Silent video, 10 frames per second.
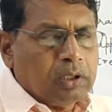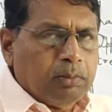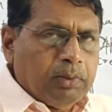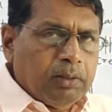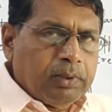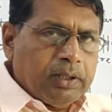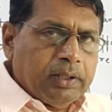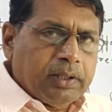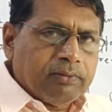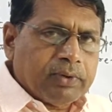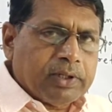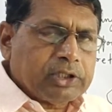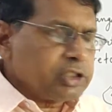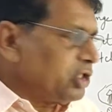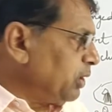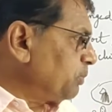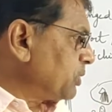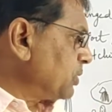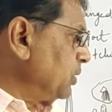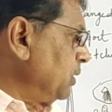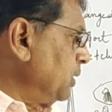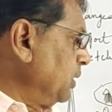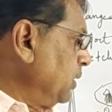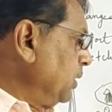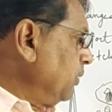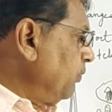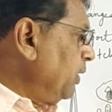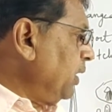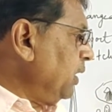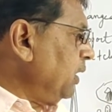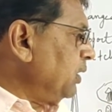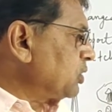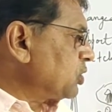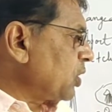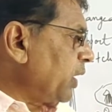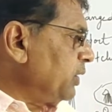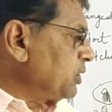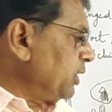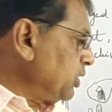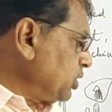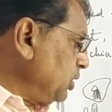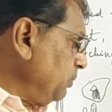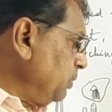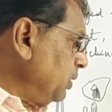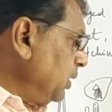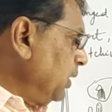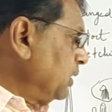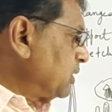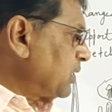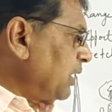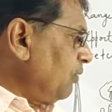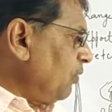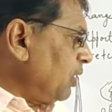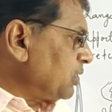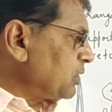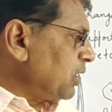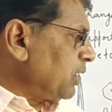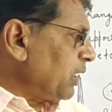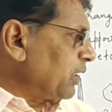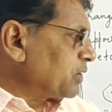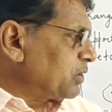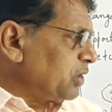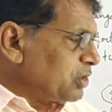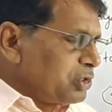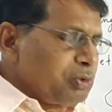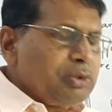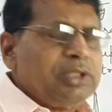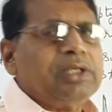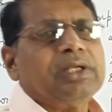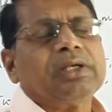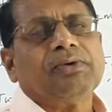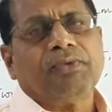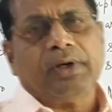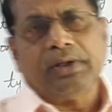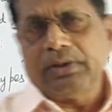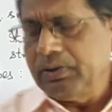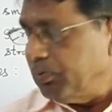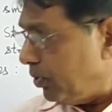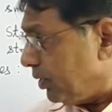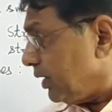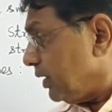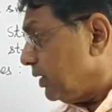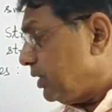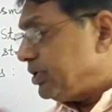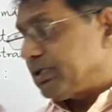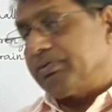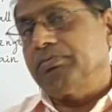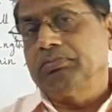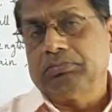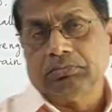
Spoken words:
maybe in different shapes. vary in size and shape. Cell walls are excessively lignified. More than these,